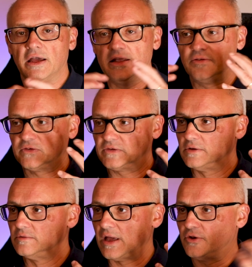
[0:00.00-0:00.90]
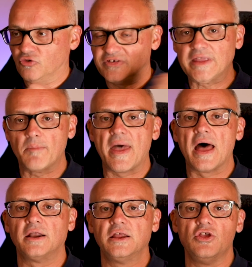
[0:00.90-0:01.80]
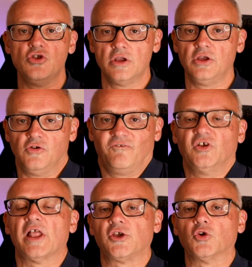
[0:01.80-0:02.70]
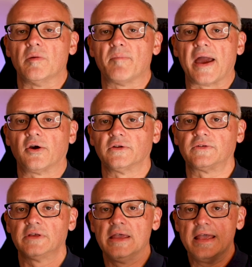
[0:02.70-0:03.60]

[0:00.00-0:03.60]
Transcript: You step out and you feel like you're in Paris.